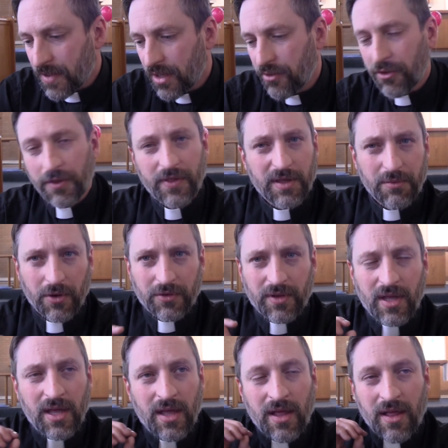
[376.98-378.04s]
So you think about
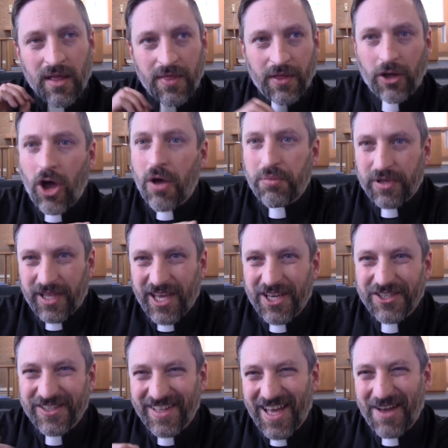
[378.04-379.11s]
the
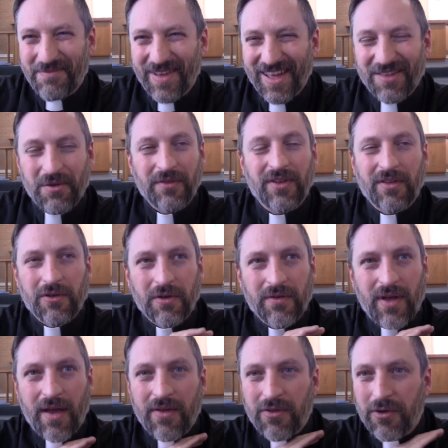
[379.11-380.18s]
complication that makes. We have to
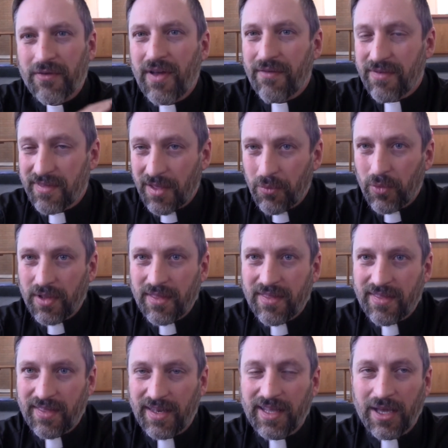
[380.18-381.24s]
sort of have someone
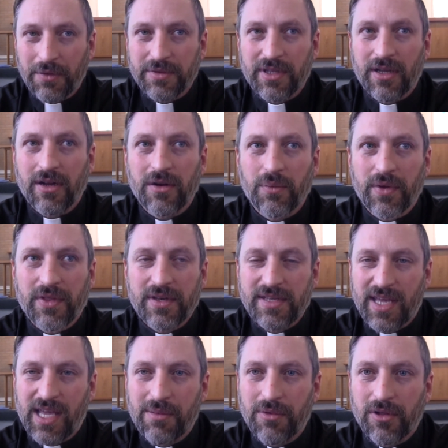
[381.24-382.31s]
sitting out there with a
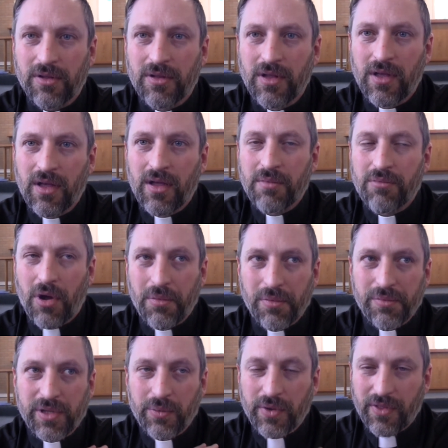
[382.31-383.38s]
table,
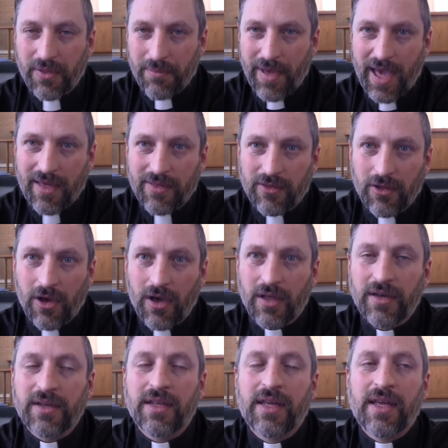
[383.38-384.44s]
probably with a mask
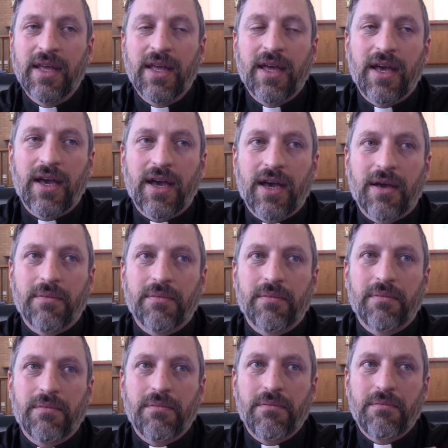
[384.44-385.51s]
on,
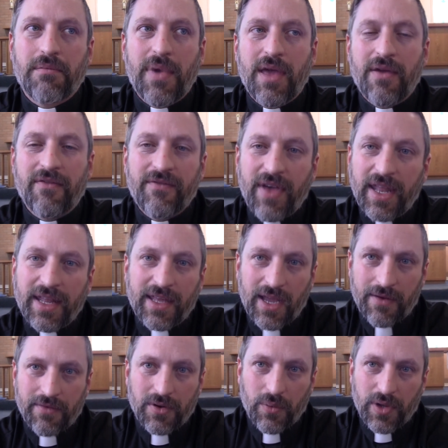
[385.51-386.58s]
vetting
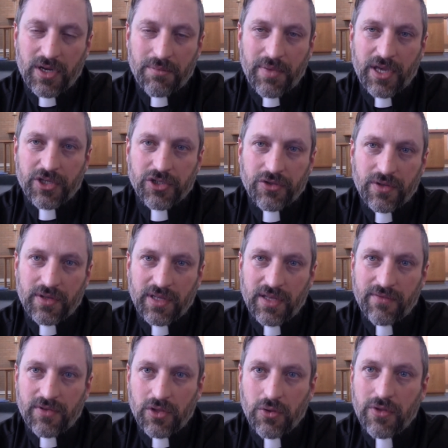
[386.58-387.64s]
everyone to make sure that
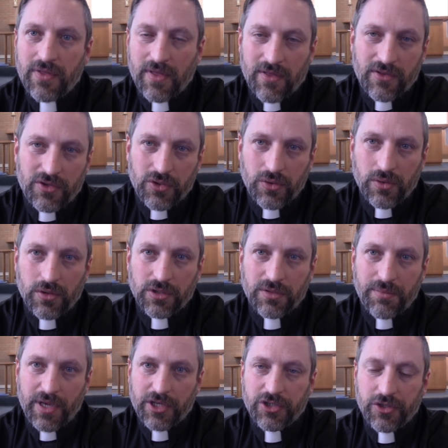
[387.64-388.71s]
they've used this tool to
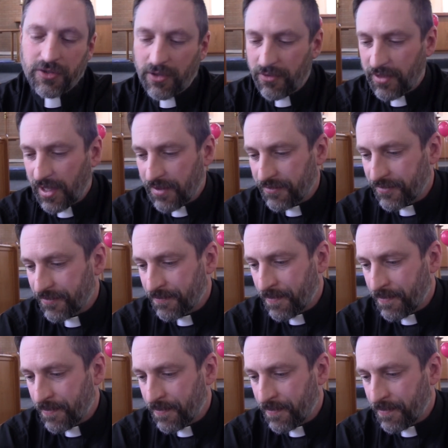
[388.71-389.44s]
make sure they're safe.